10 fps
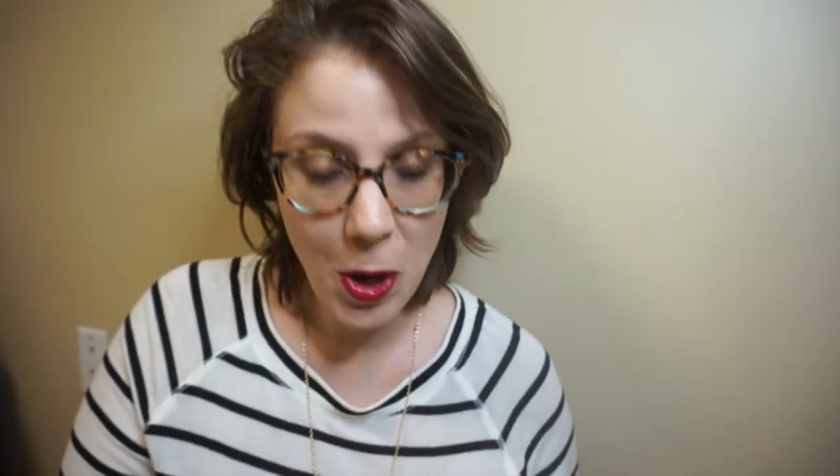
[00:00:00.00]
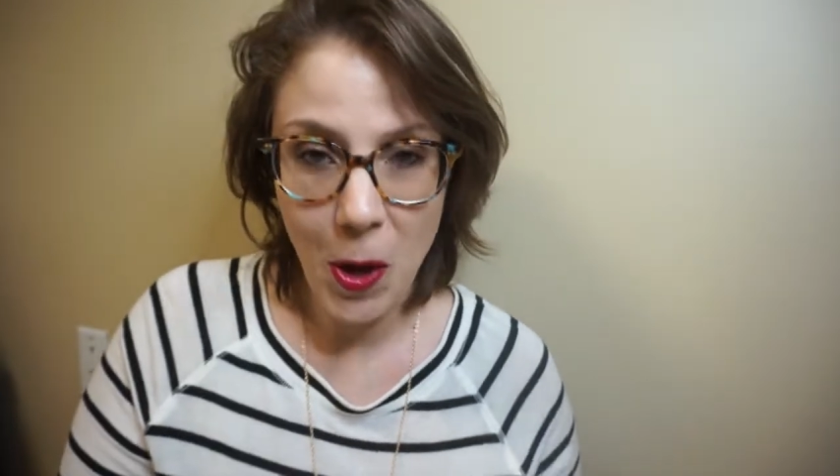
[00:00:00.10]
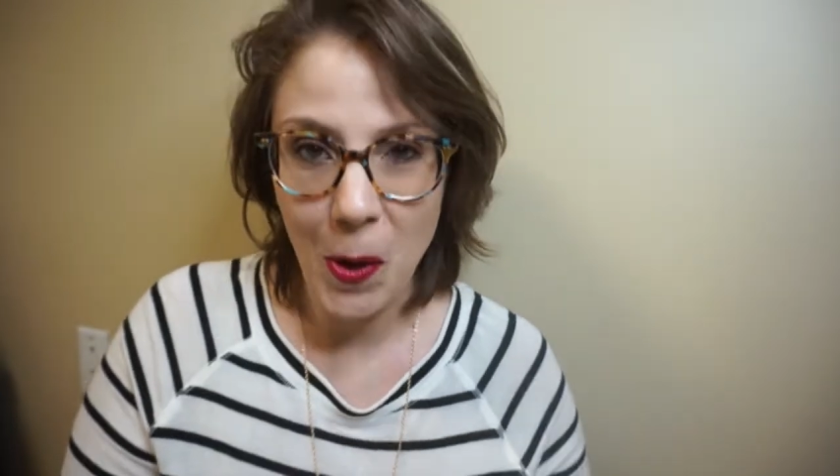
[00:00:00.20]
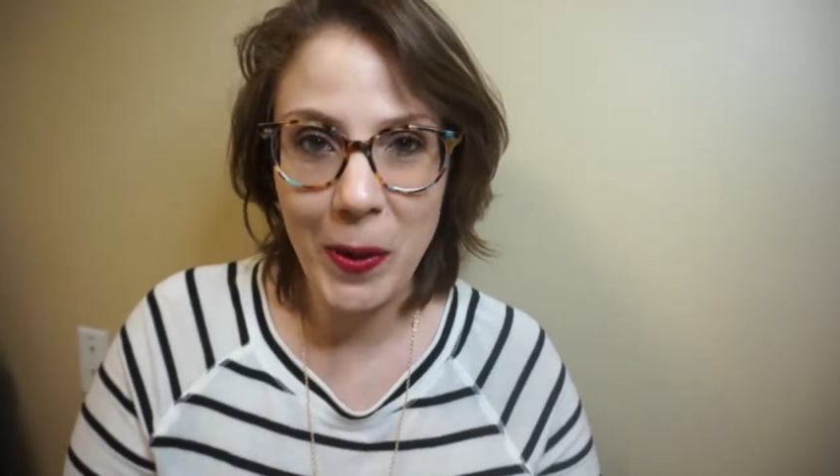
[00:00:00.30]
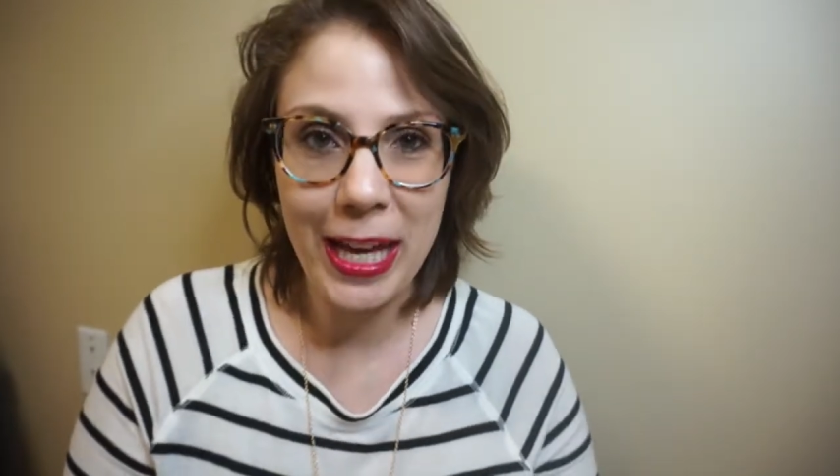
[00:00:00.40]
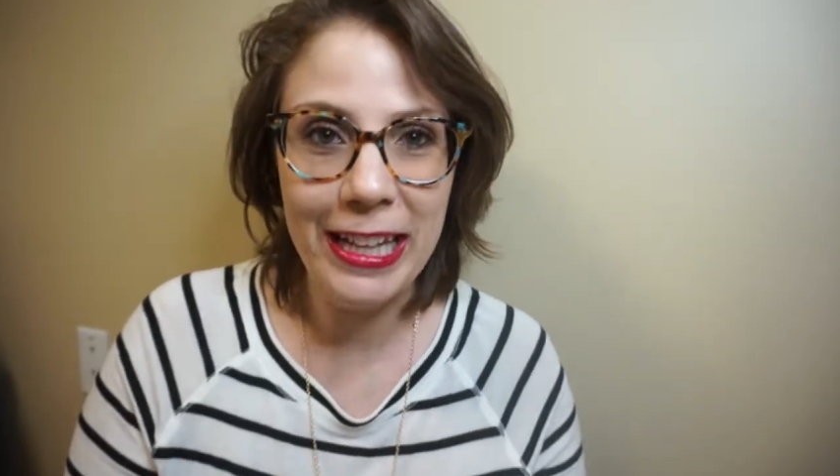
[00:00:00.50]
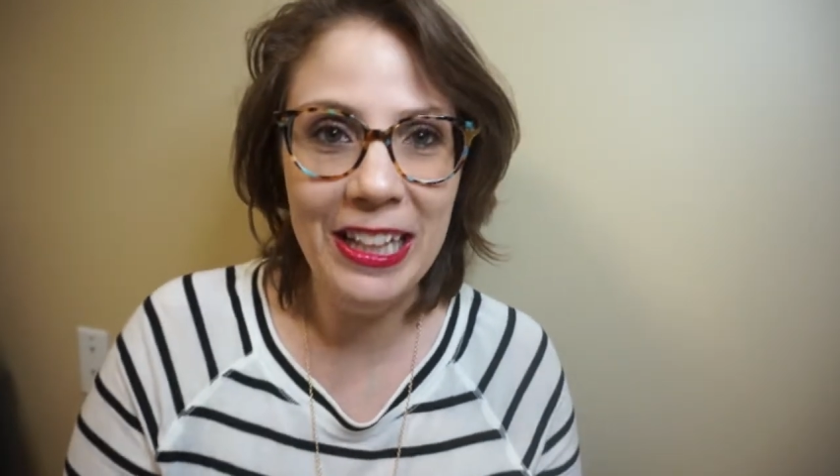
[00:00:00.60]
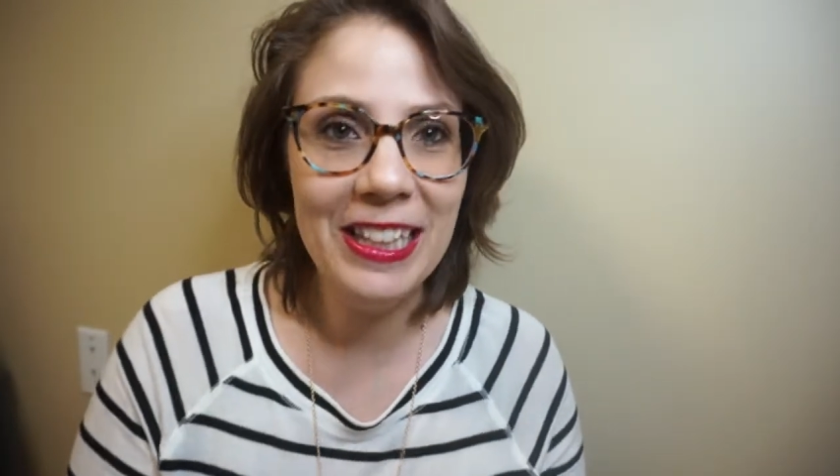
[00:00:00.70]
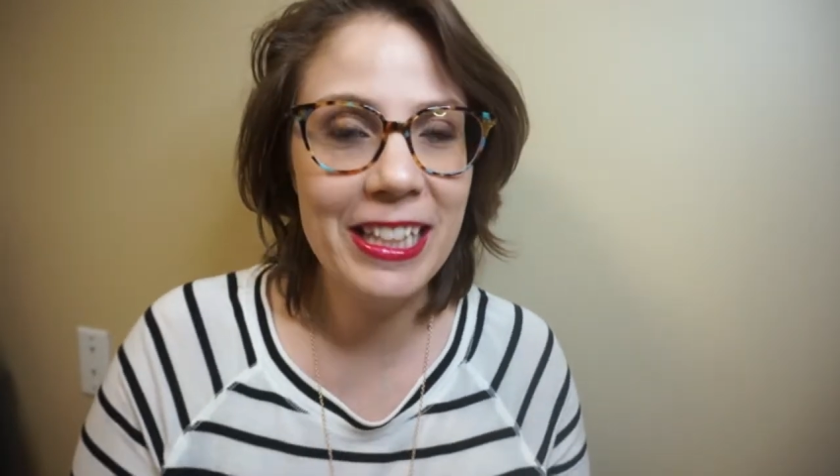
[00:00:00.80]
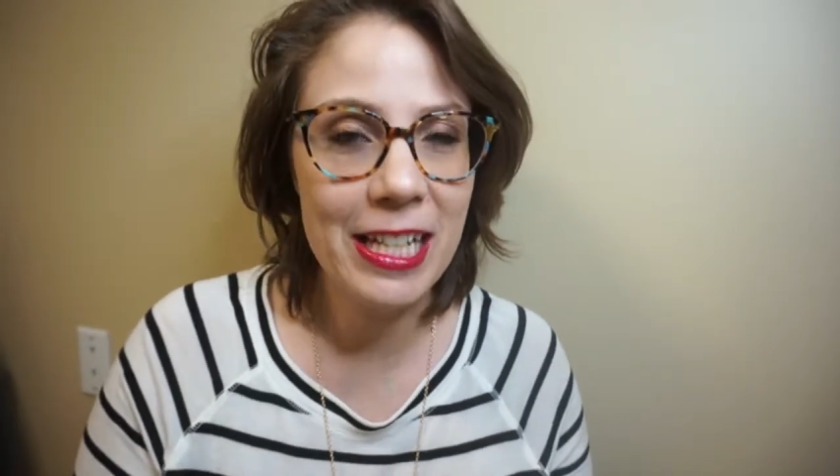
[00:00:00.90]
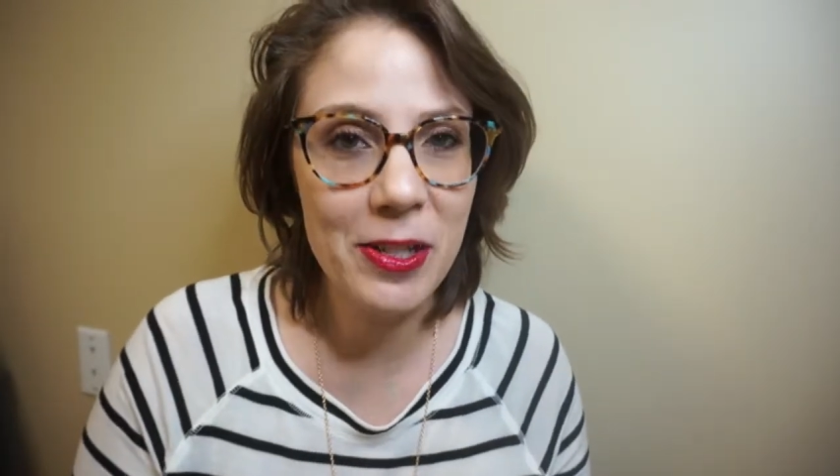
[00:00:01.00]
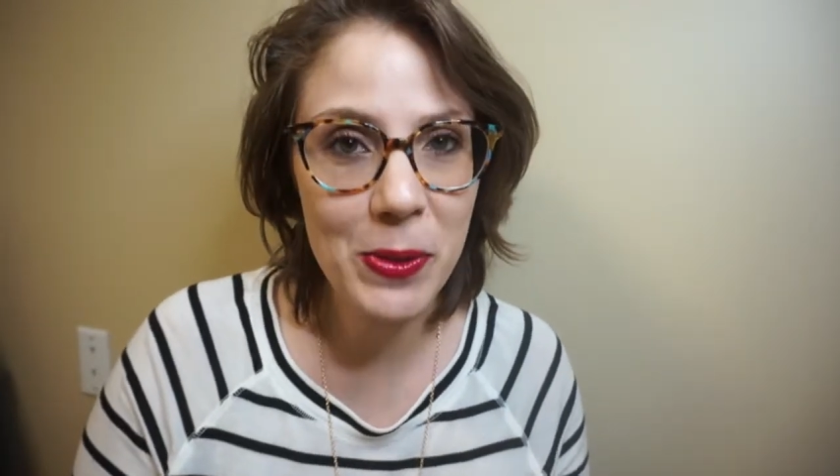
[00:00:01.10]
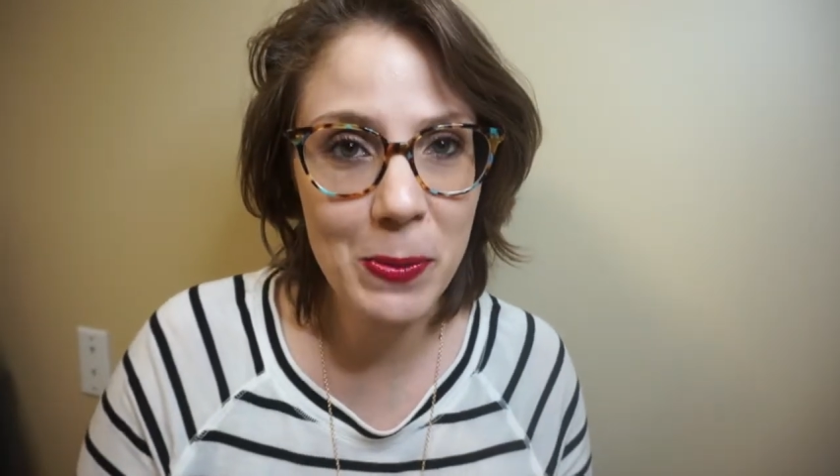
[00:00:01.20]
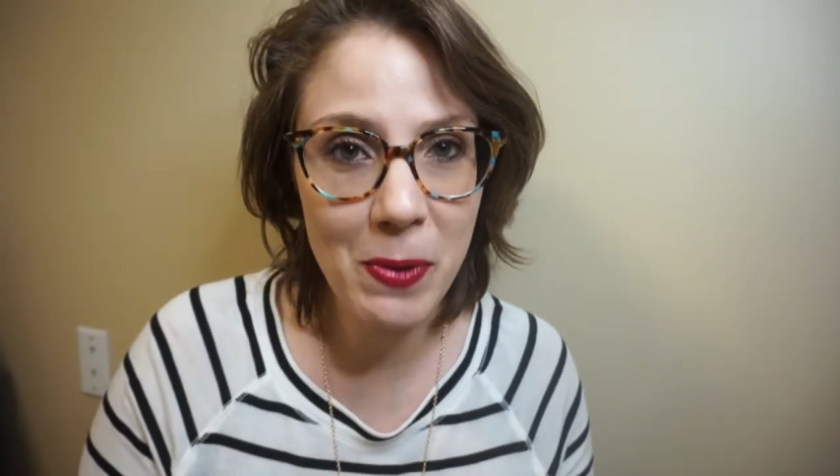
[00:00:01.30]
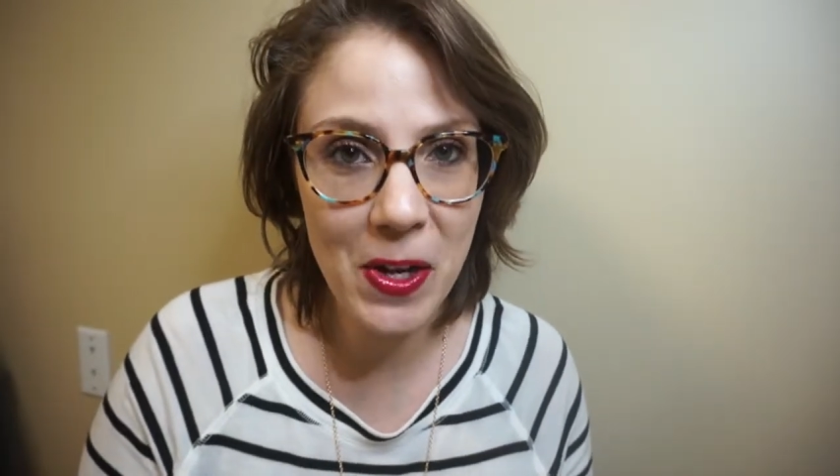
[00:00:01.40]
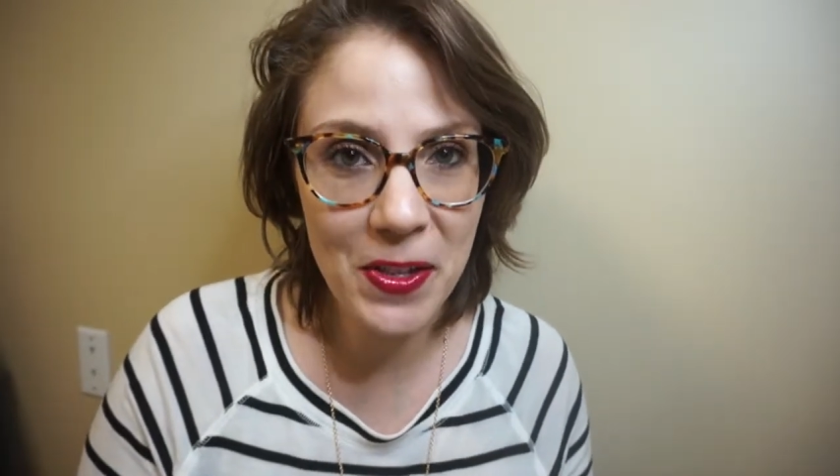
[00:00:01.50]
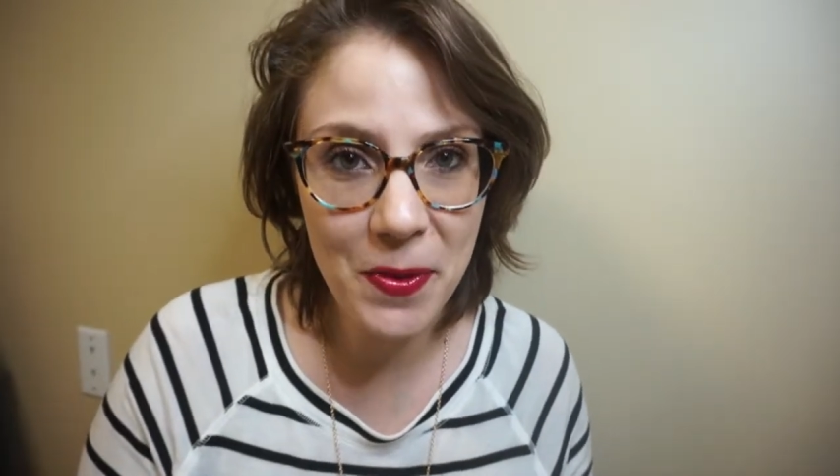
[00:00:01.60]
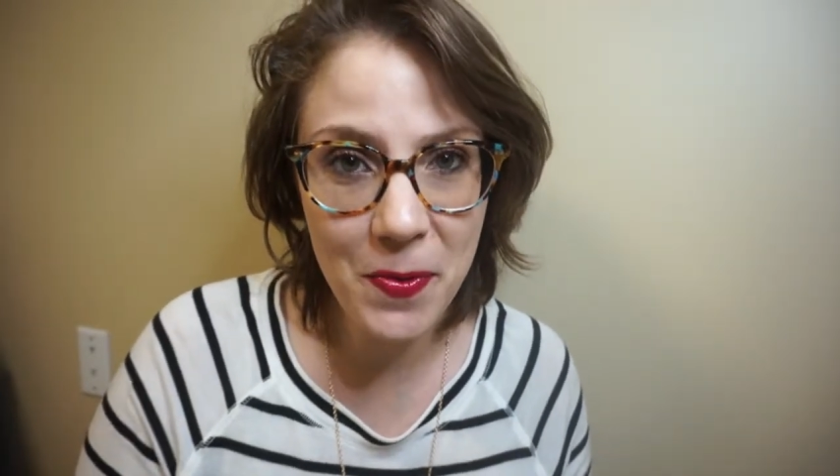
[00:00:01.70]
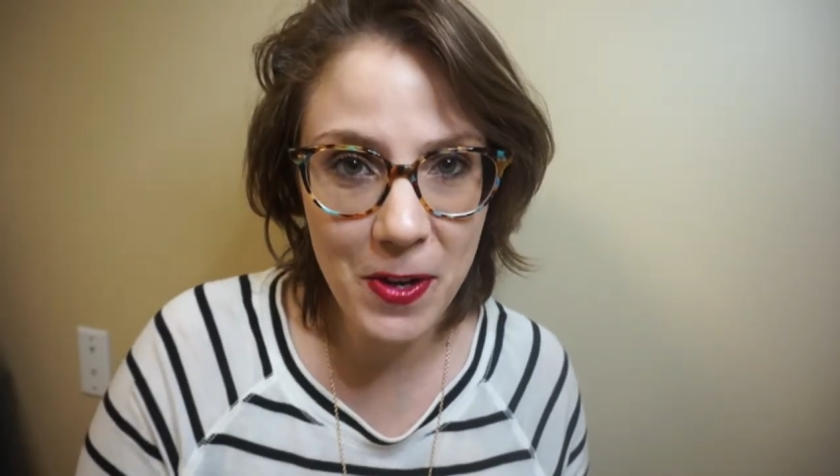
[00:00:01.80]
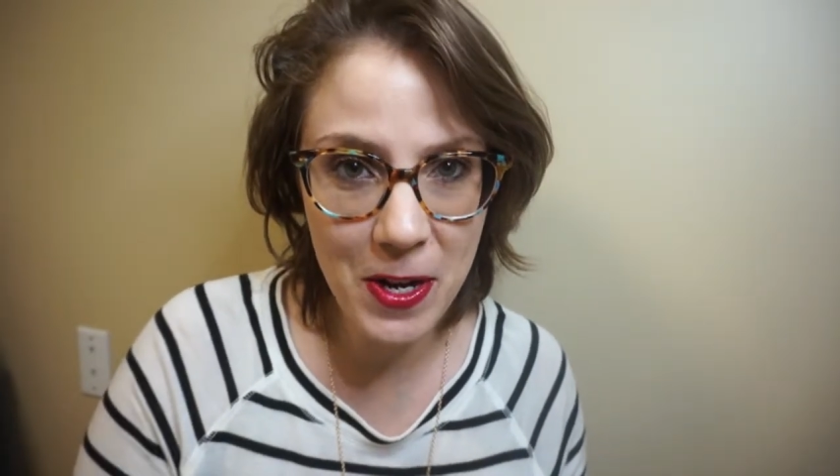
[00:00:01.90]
Oh yeah, look how small the